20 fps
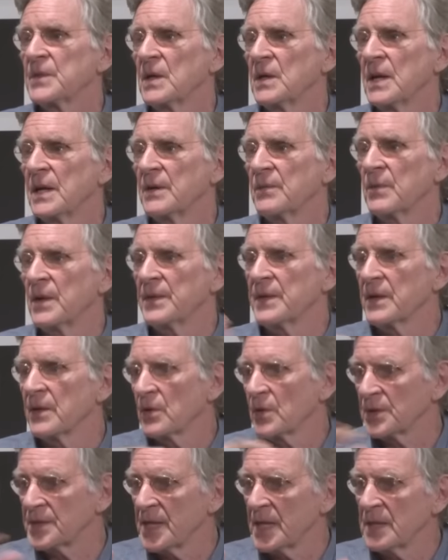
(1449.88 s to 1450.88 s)
And when
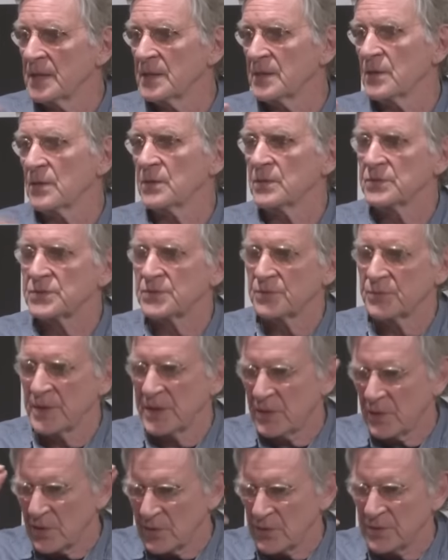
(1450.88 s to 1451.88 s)
they're ordained, or
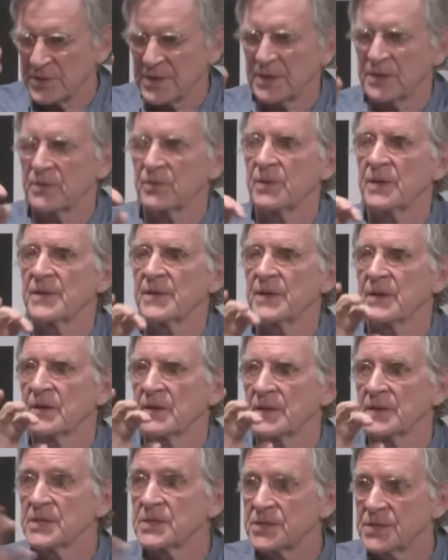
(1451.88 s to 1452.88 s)
we call ordained, or when
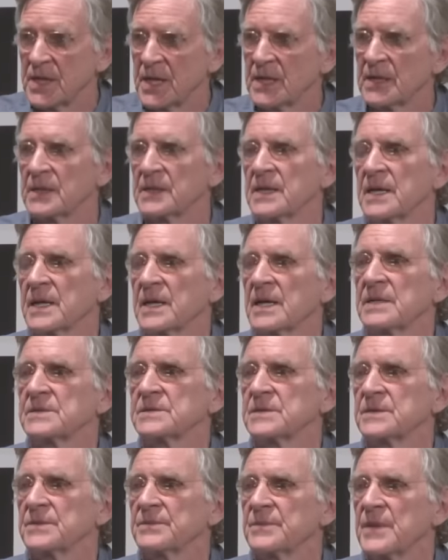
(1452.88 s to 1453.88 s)
they're initiated
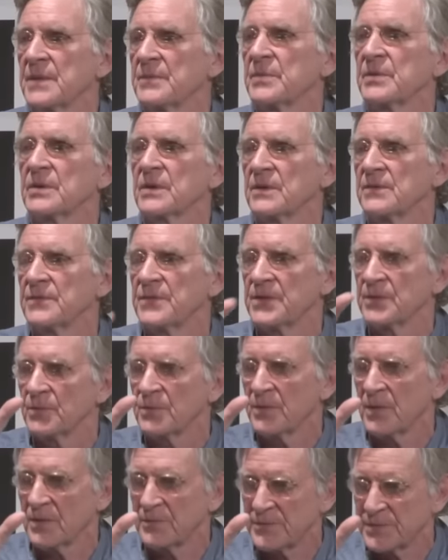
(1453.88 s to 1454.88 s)
as a member of
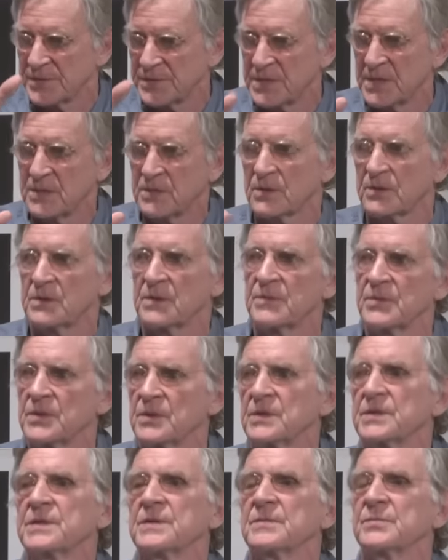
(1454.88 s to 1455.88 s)
the seeker
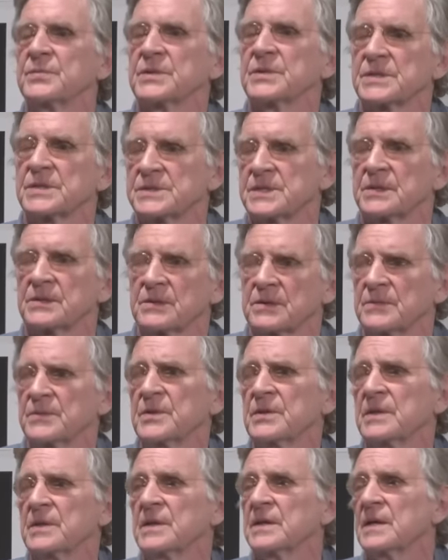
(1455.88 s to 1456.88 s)
community, Buddha's seeker
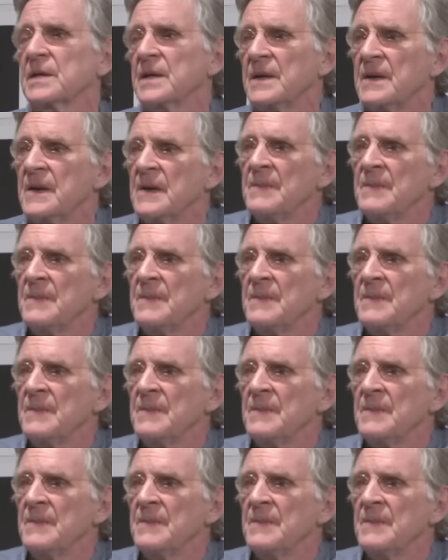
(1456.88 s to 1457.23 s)
community,